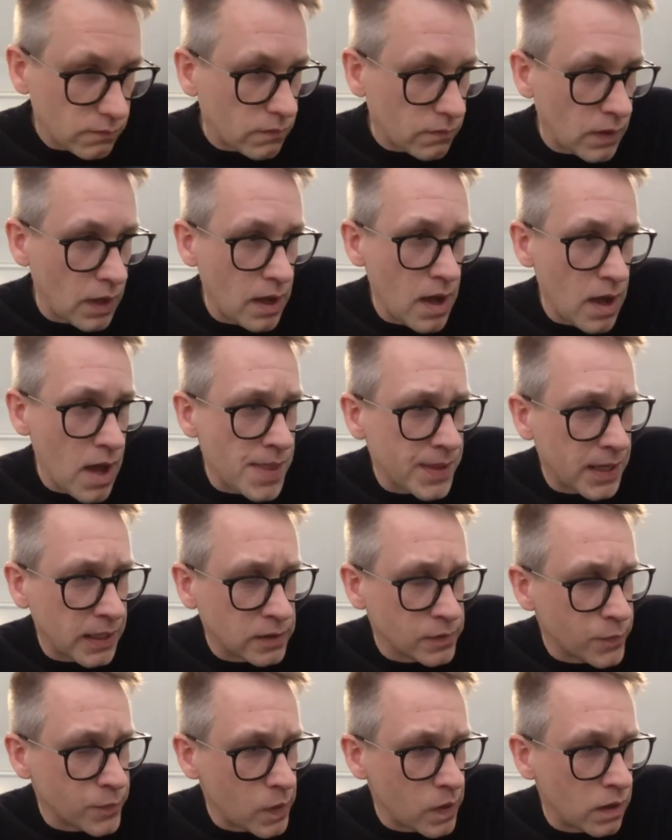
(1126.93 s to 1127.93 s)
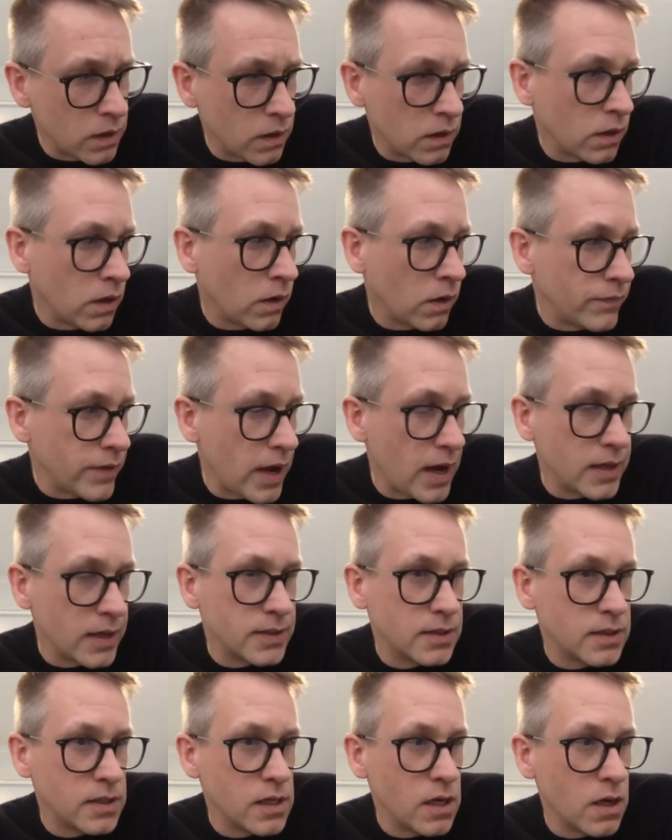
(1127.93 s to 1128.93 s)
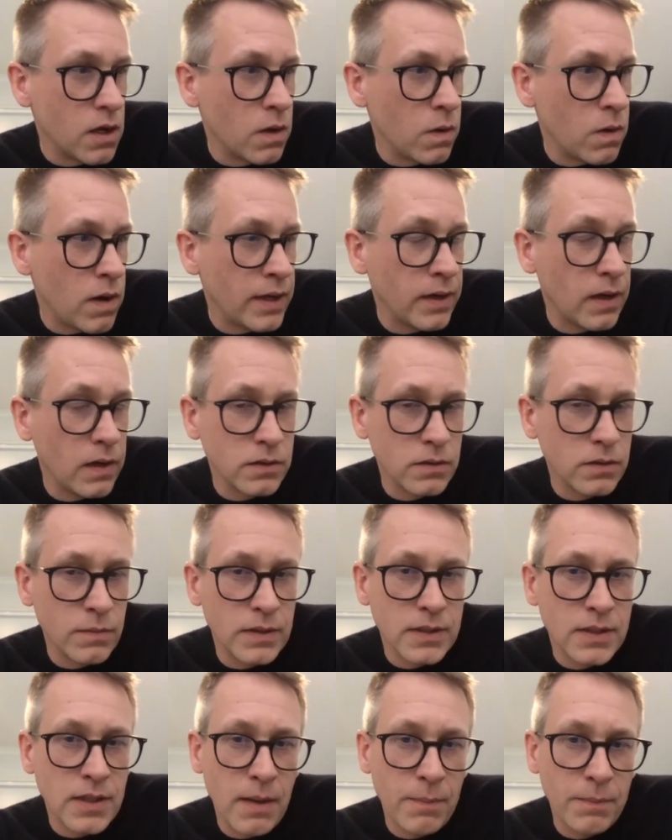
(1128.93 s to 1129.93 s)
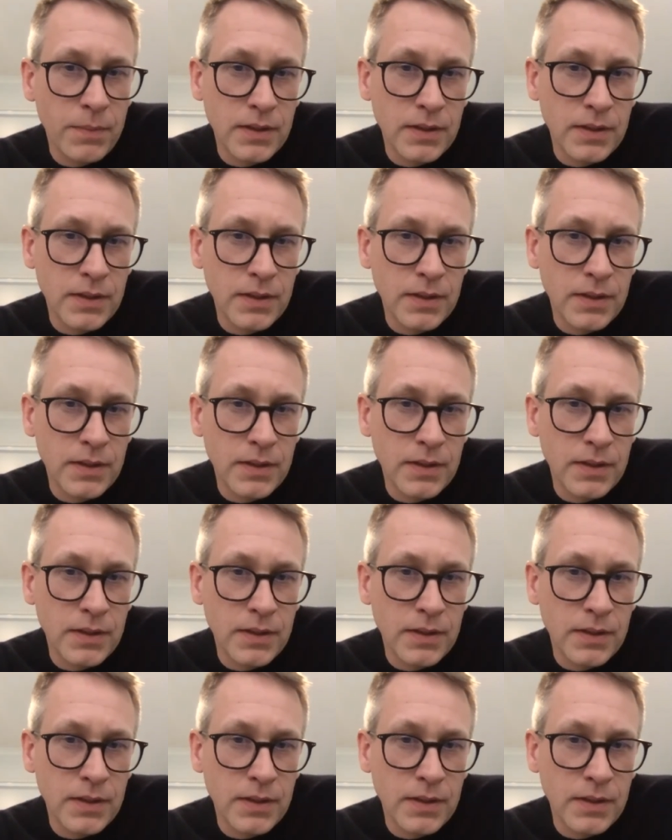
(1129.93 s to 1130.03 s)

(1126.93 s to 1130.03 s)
And that's where a lot of the ICO announcements happened